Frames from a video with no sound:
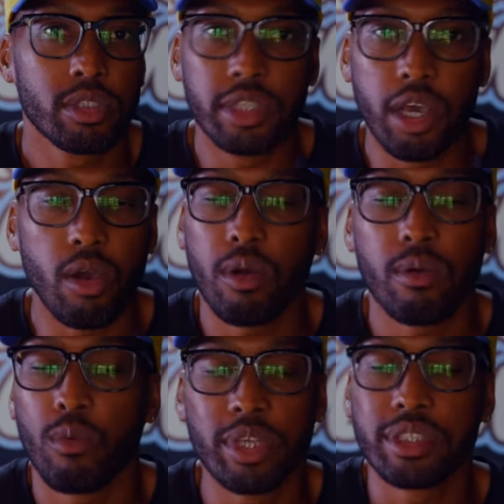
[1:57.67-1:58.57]
Still,
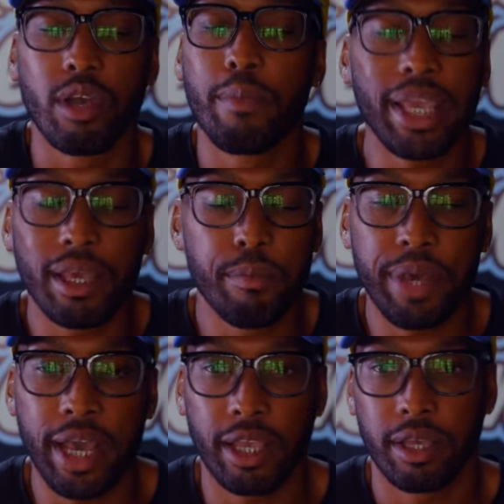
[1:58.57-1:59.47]
we still make
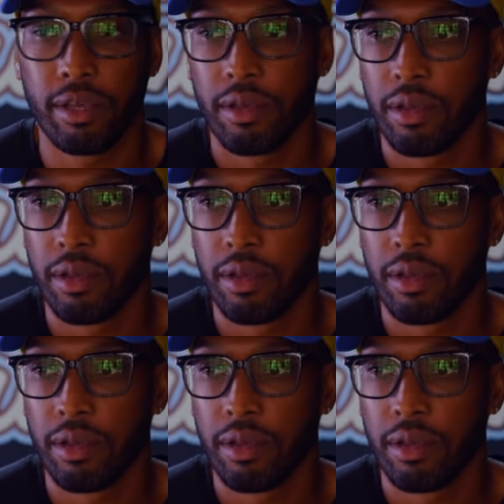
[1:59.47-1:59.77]
impact.